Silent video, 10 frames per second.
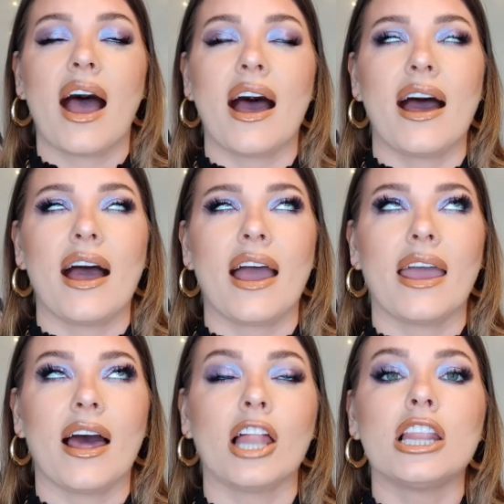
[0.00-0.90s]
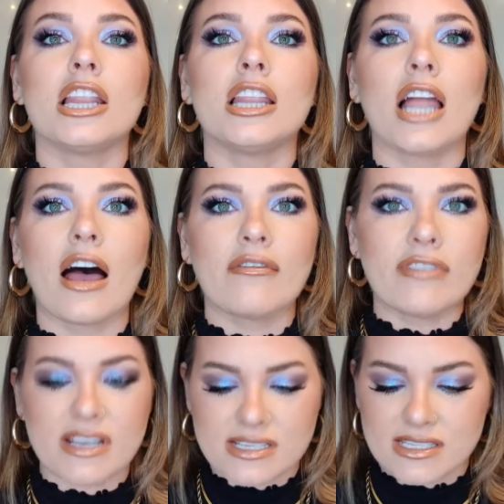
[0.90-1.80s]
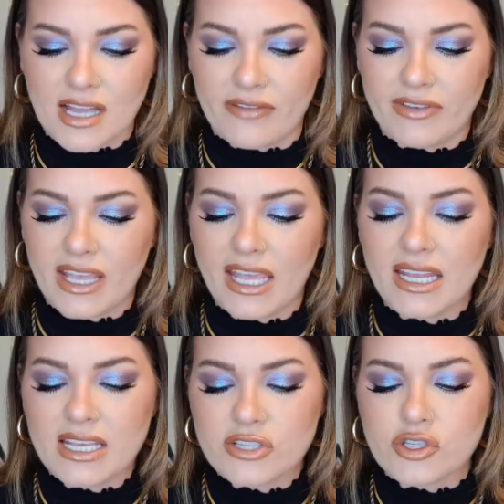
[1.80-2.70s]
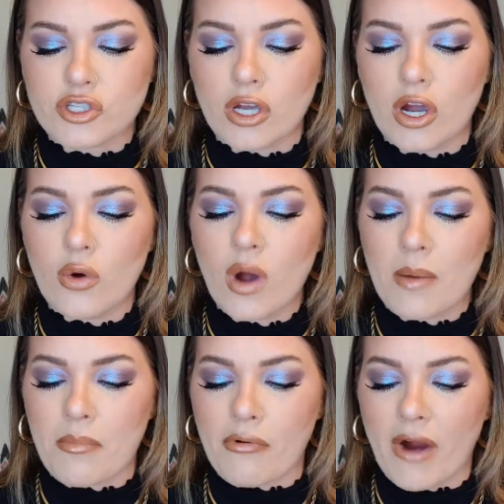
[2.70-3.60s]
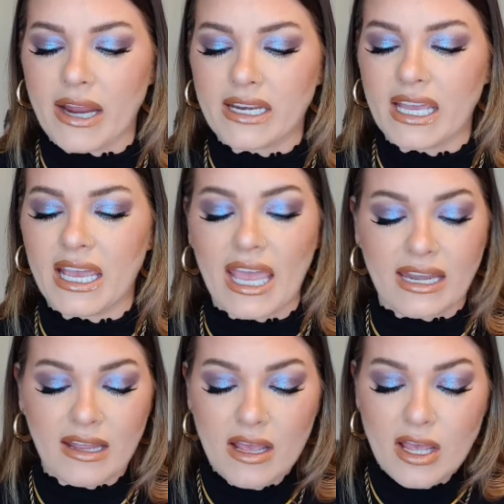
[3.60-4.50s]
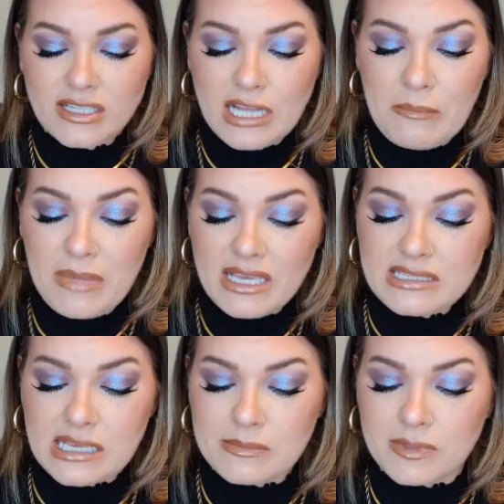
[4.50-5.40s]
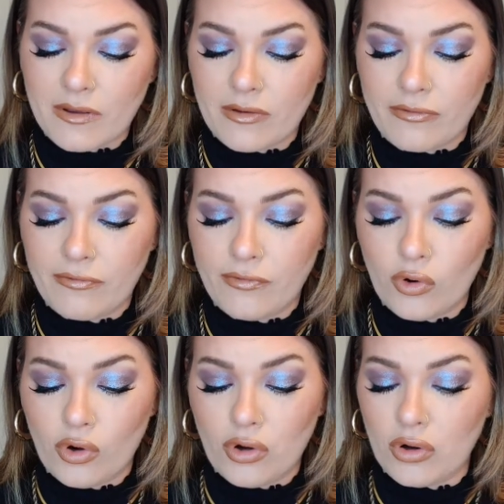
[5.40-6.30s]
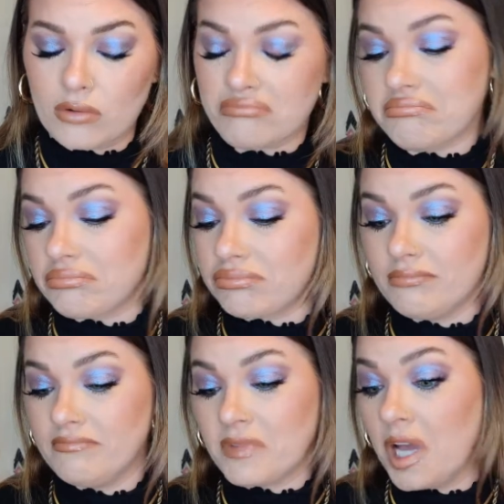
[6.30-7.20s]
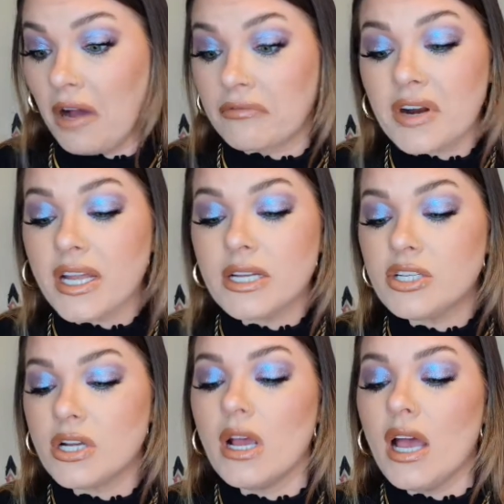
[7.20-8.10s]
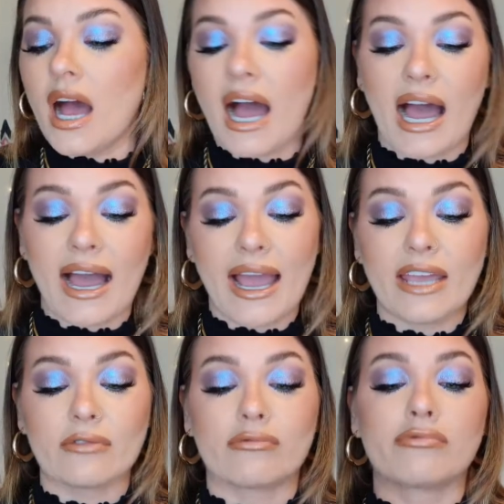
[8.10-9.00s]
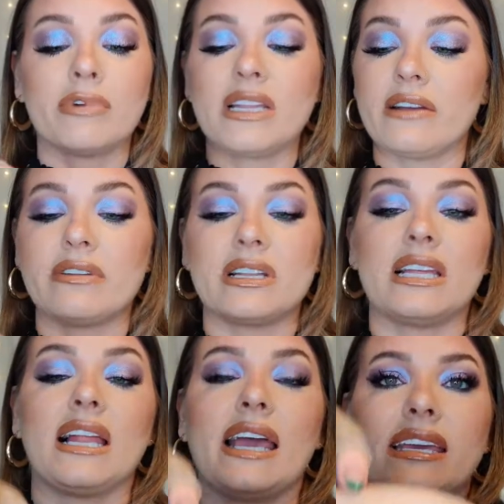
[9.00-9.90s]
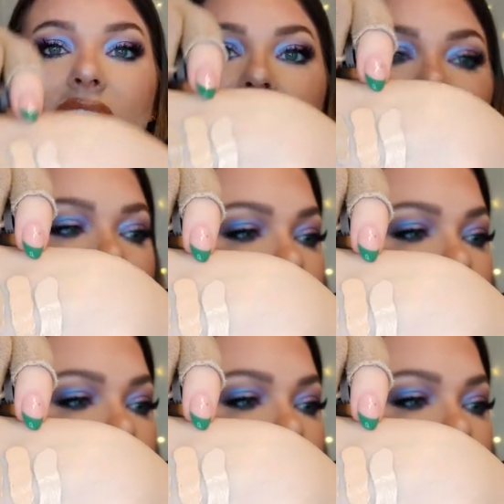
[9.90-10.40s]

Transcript: I love this stuff. It is so brightening and to me seems full coverage. I really like it.